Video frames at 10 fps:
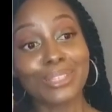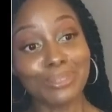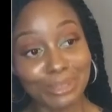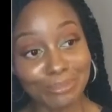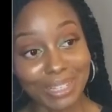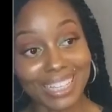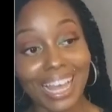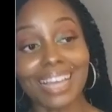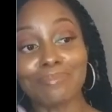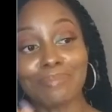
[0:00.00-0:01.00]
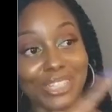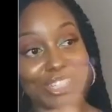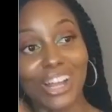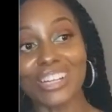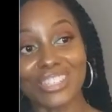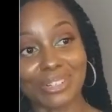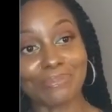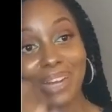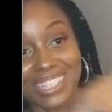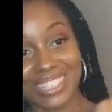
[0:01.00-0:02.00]
you would be like, but Chandra,
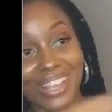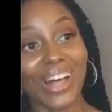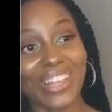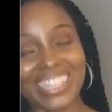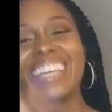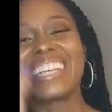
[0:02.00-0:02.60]
but I saw,